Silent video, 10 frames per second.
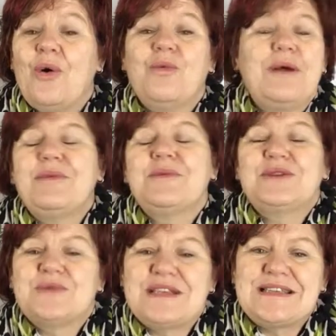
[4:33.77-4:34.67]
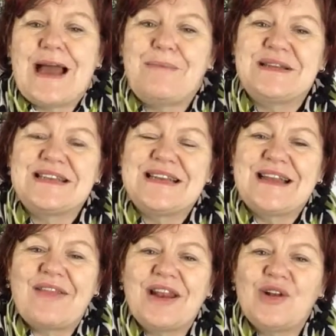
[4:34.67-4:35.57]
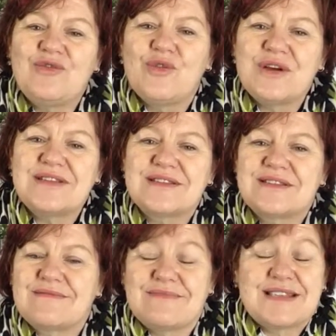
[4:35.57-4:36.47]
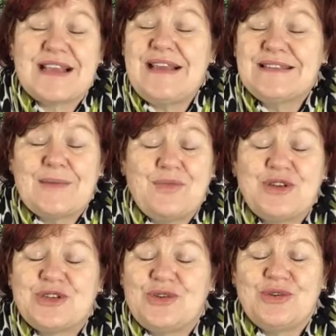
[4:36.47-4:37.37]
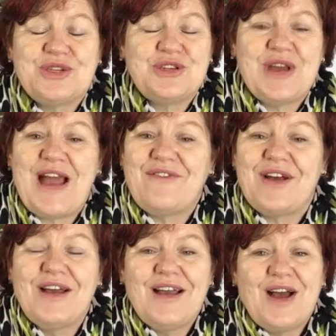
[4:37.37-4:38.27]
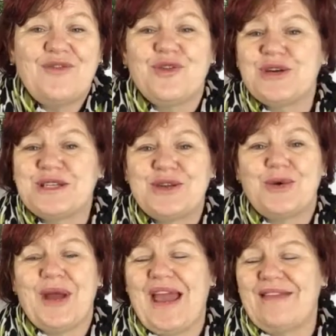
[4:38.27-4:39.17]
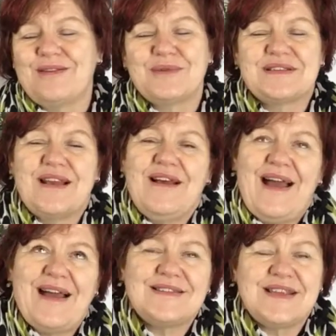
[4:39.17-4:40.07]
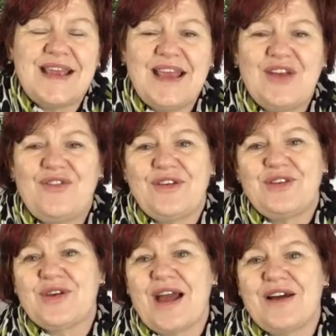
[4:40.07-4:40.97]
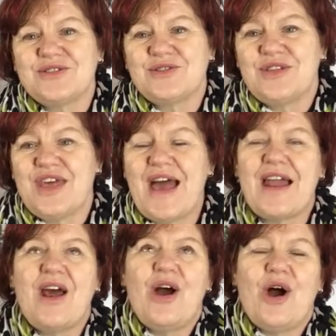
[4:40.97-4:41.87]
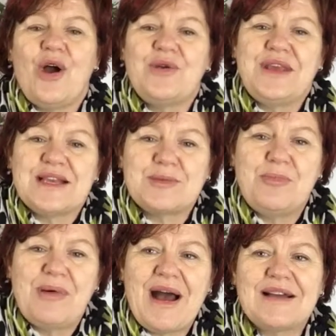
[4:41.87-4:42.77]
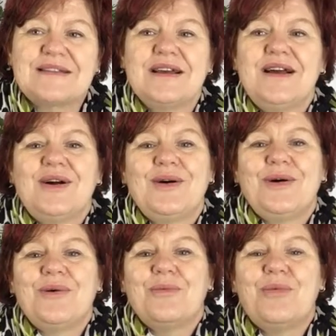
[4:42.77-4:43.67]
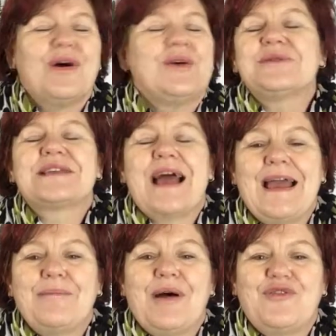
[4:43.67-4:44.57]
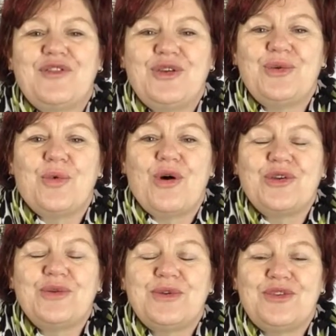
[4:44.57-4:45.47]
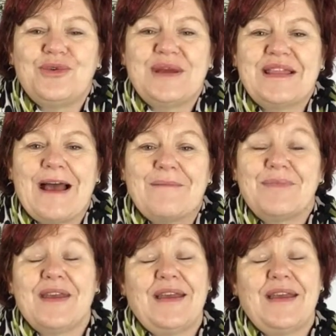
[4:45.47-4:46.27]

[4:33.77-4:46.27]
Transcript: Or when we were doing the tapping, did another little voice say something to you? Did you have a voice in your head that was as if, you can't do that, oh yes, but? What else came up for you while you were doing that?